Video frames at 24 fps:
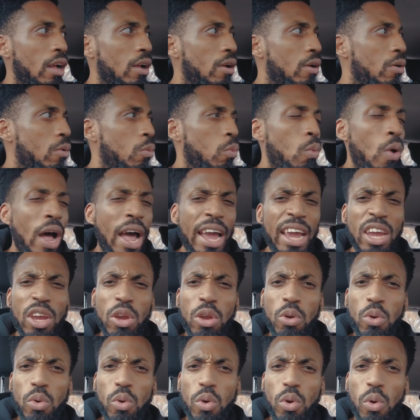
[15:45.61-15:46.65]
Why are
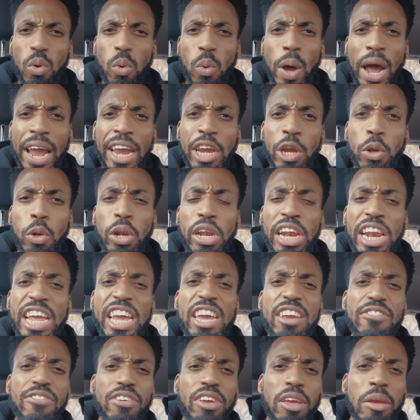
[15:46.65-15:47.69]
you
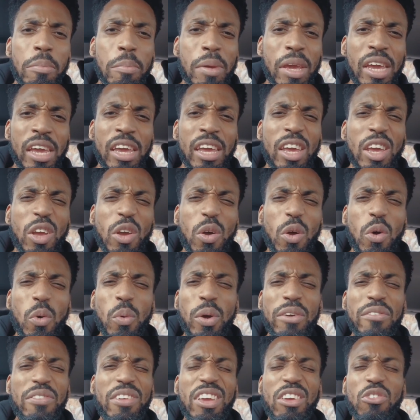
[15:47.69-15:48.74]
leaving me
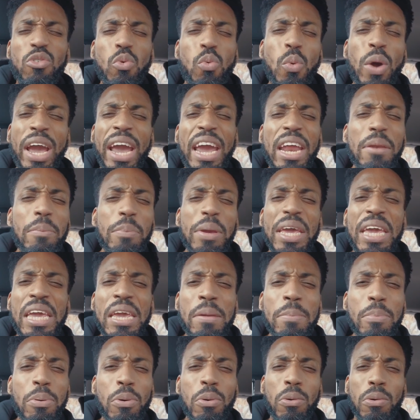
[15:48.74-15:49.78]
with these weird
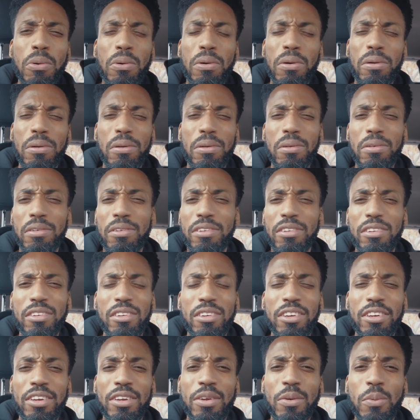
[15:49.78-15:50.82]
people?
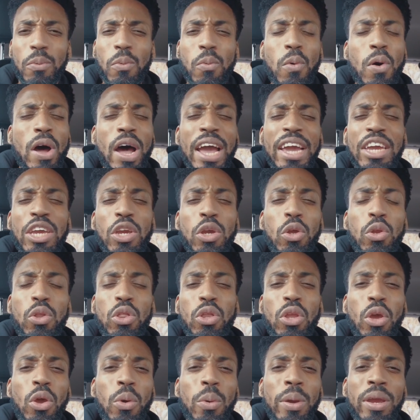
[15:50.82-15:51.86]
What are you
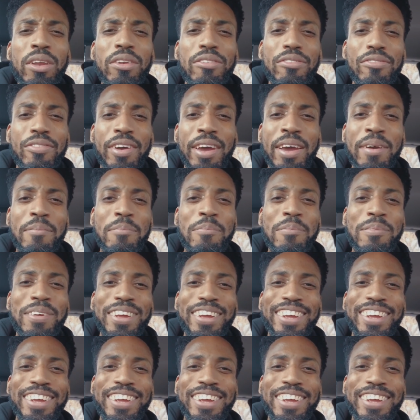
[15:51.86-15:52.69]
doing, fam?